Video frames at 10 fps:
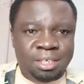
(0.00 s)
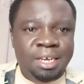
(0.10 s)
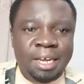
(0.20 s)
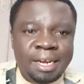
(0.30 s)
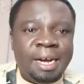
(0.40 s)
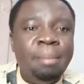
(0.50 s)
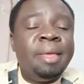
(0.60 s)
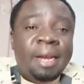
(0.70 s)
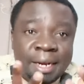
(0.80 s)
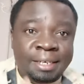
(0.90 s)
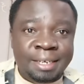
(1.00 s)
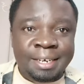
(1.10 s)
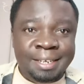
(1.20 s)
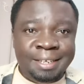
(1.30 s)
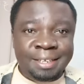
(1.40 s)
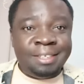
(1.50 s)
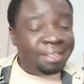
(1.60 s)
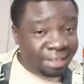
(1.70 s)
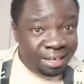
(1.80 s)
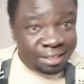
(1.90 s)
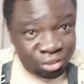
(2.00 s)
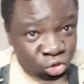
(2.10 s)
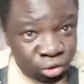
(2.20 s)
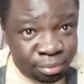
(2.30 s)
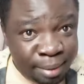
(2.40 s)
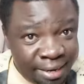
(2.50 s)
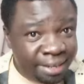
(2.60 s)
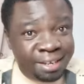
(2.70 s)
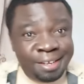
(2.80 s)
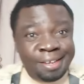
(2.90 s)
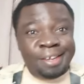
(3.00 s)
income generated. Still, it's huge money